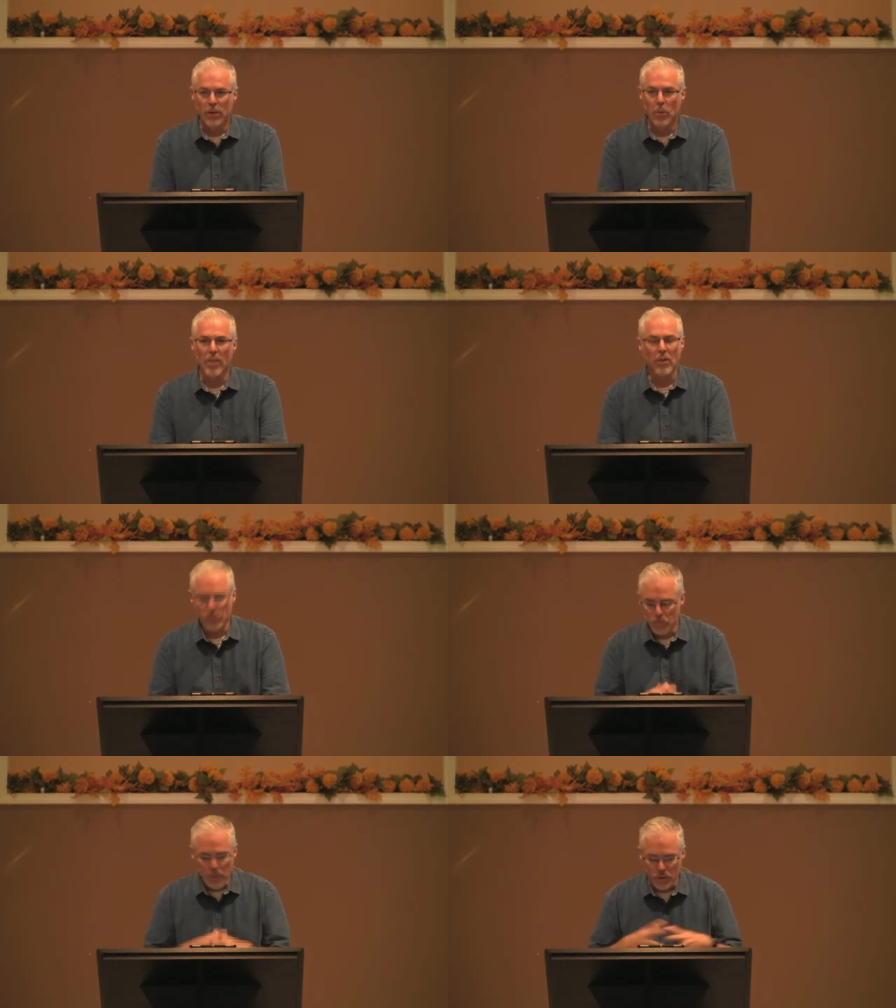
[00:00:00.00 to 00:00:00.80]
whether
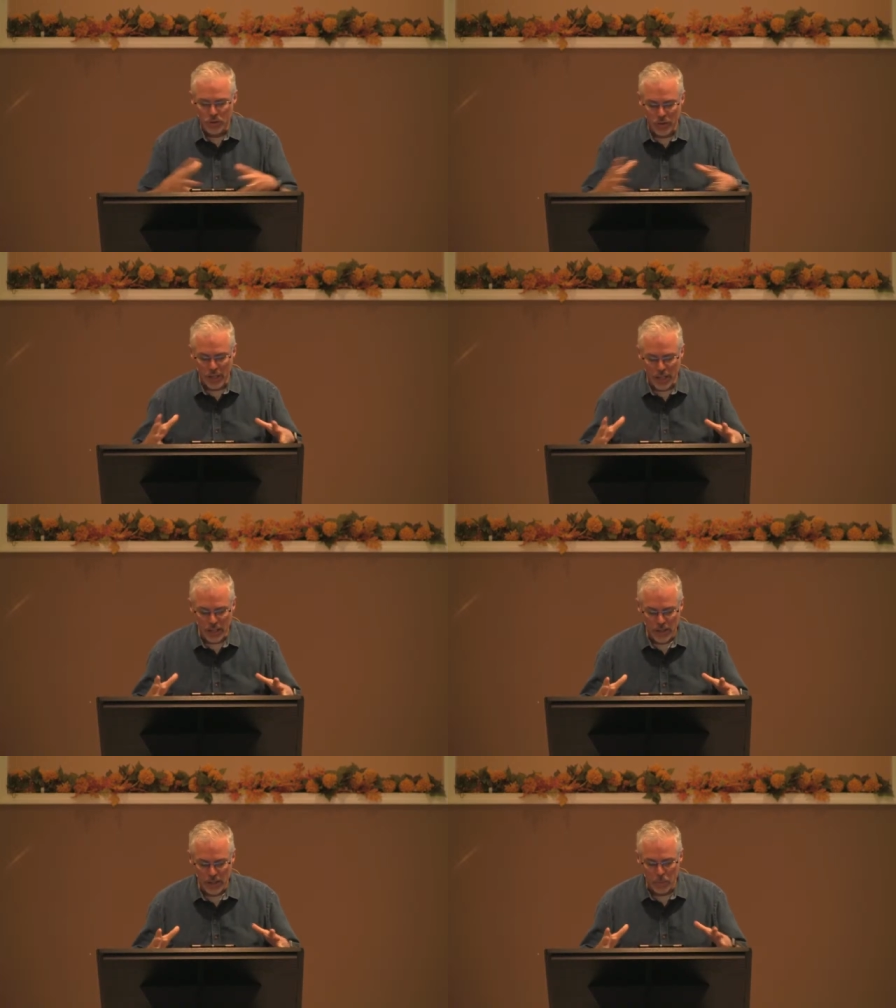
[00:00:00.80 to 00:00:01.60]
it's B or C,
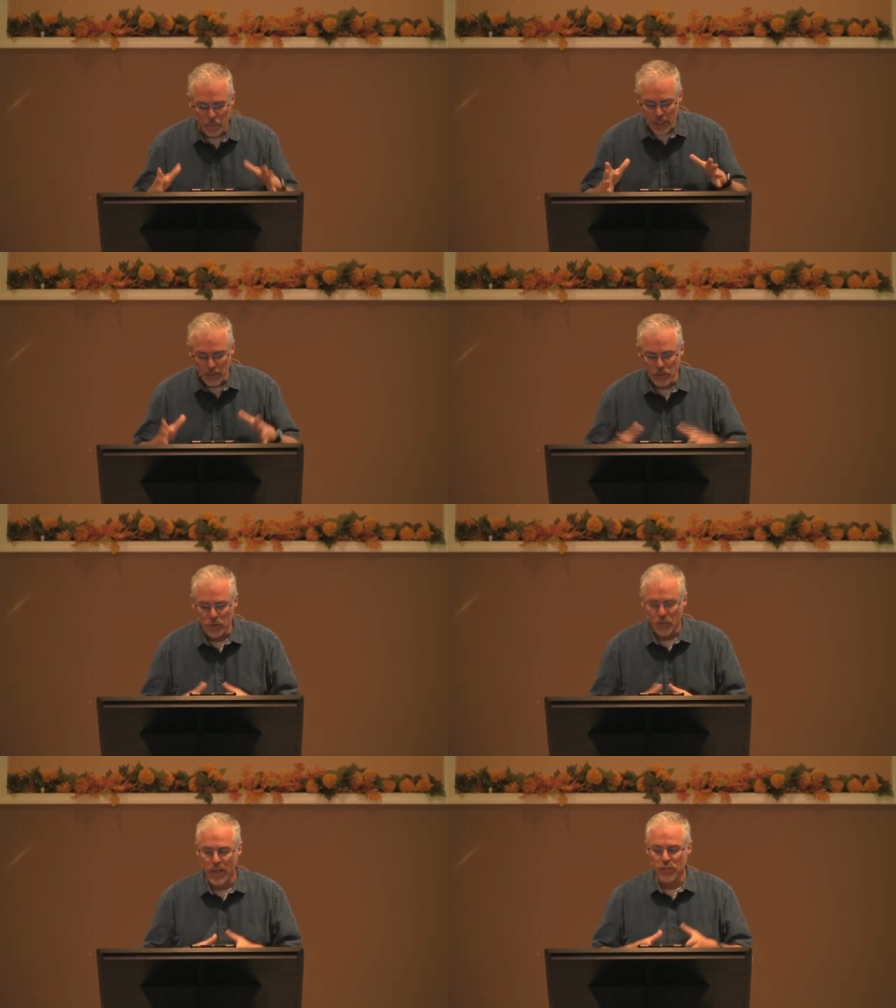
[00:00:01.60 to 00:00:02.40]
the believers
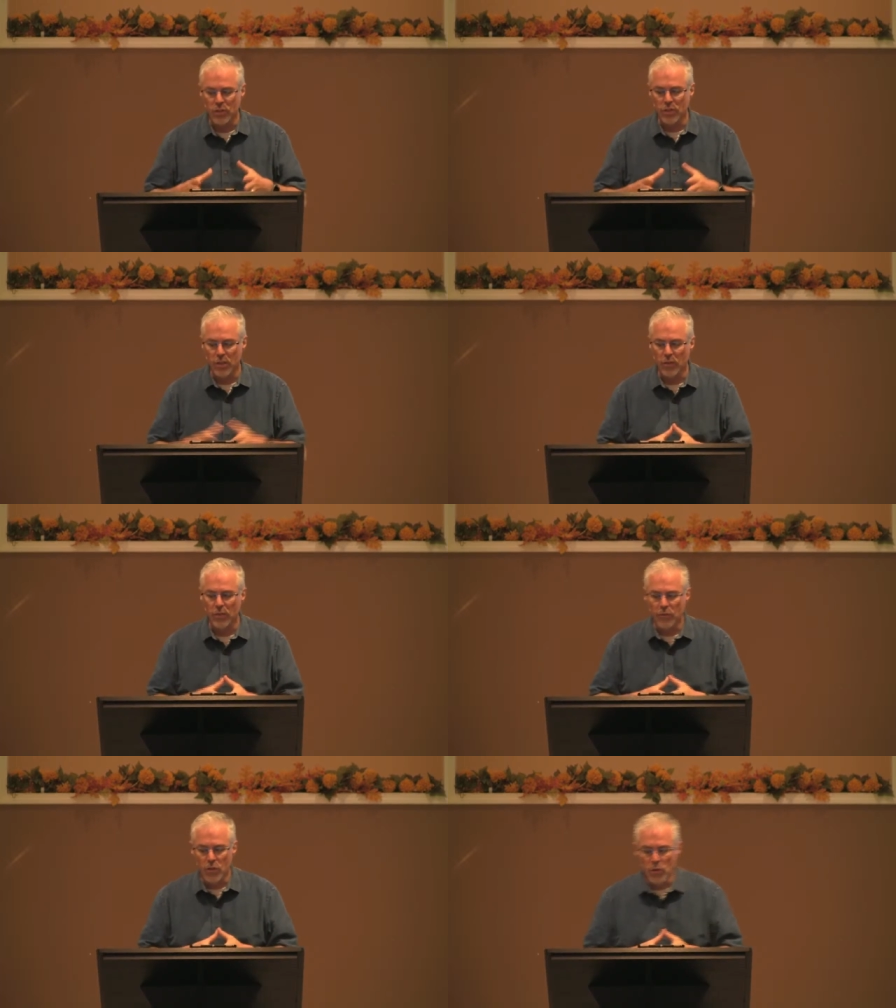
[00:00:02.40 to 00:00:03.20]
face a
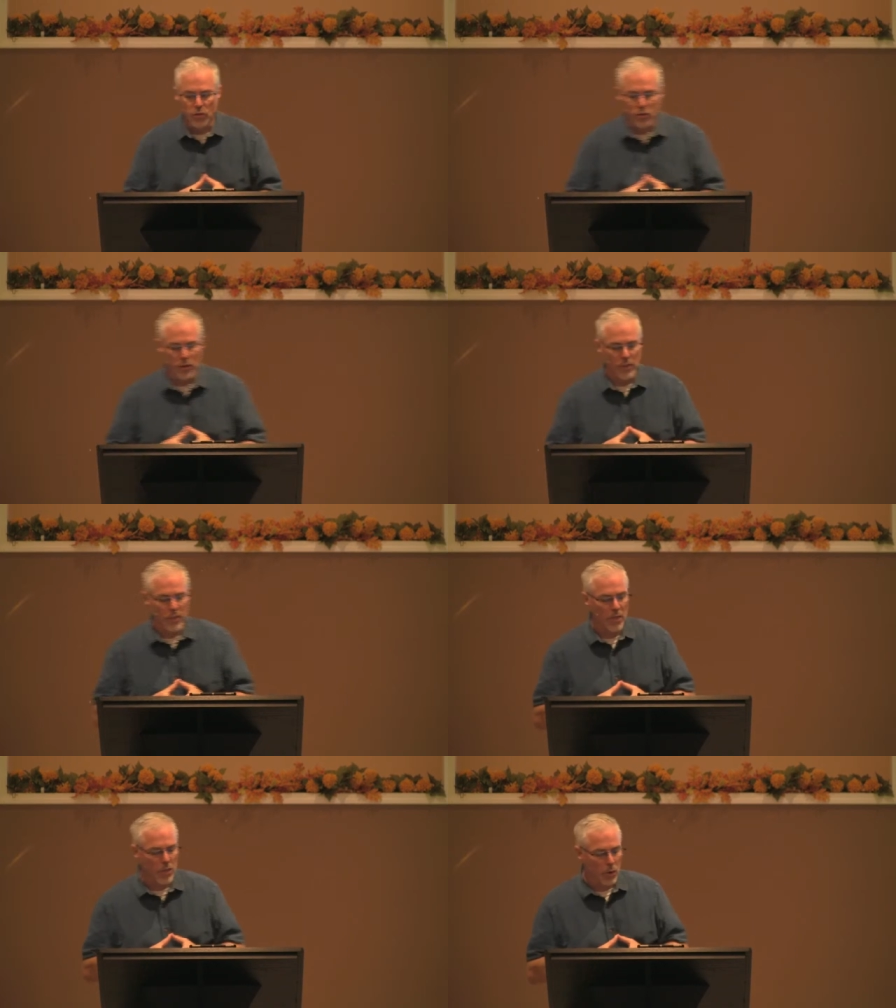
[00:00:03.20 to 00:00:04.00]
different future
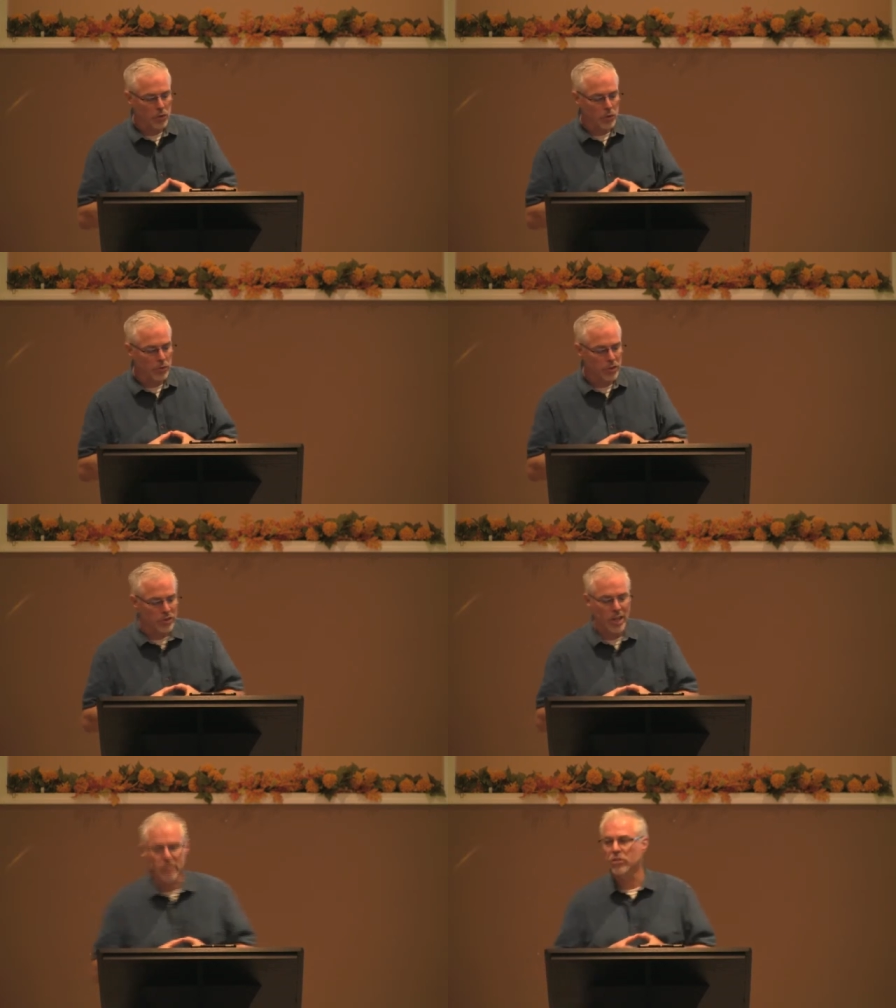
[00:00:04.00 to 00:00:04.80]
than those who
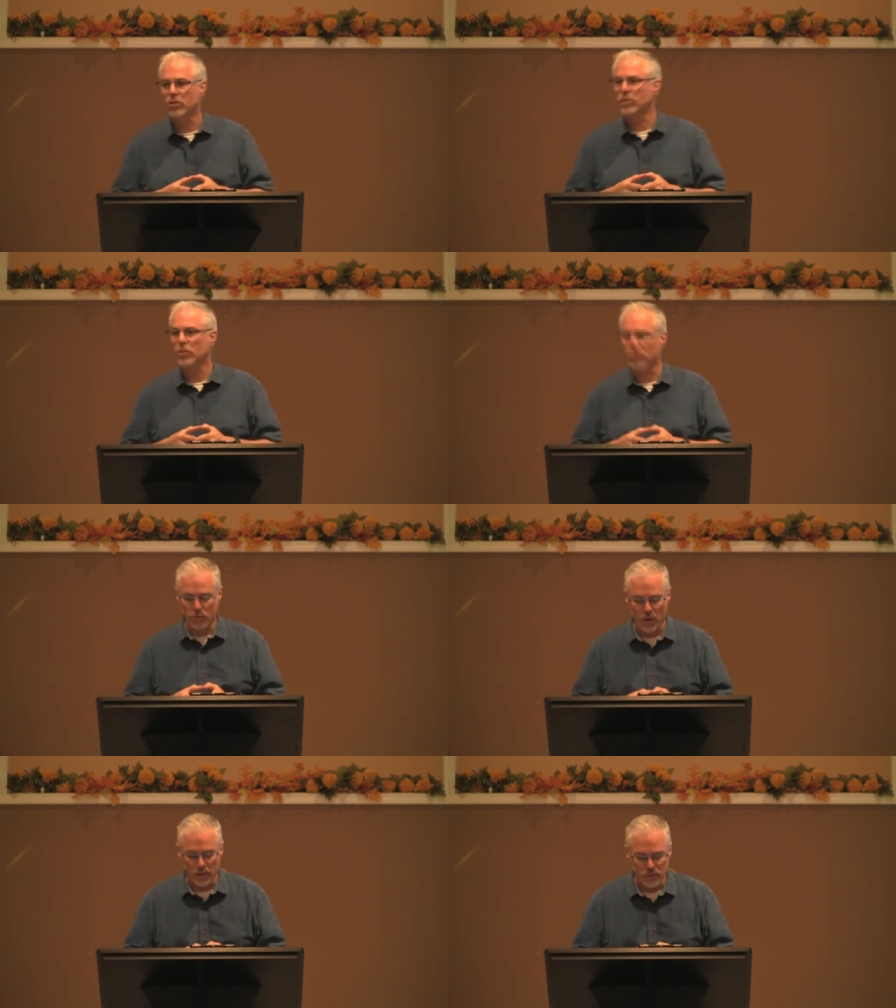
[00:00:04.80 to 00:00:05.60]
rejected Jesus
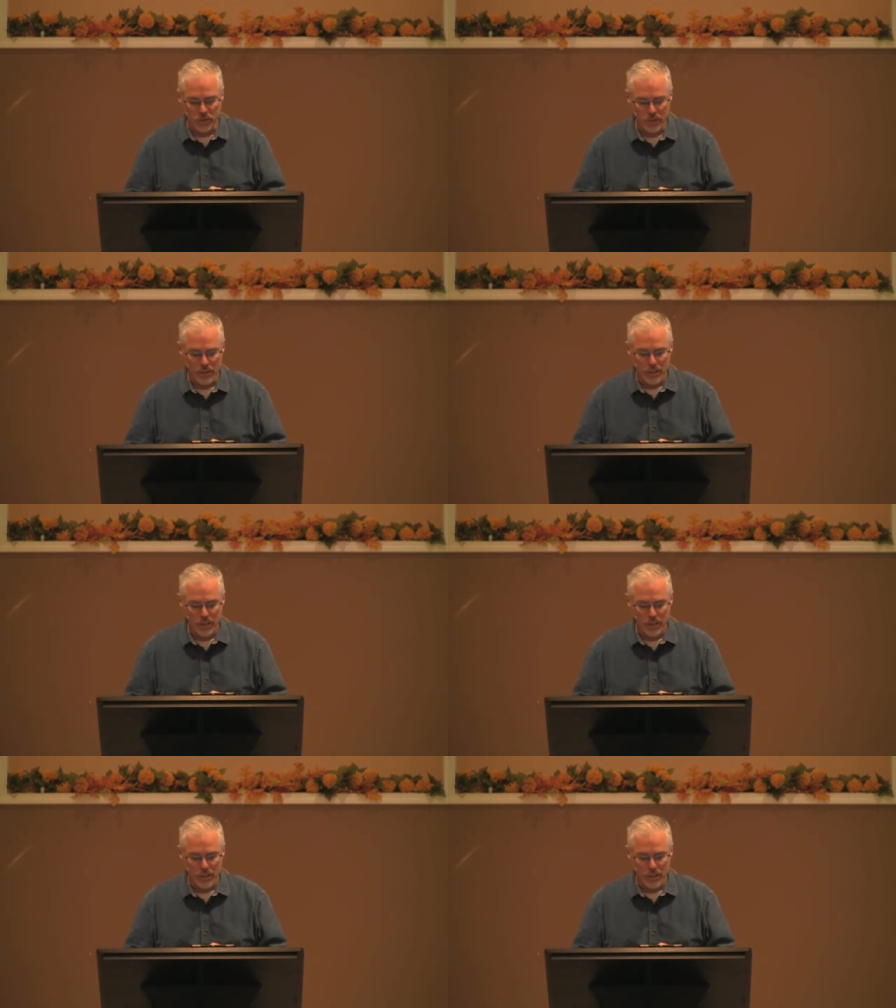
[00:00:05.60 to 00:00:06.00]
Christ.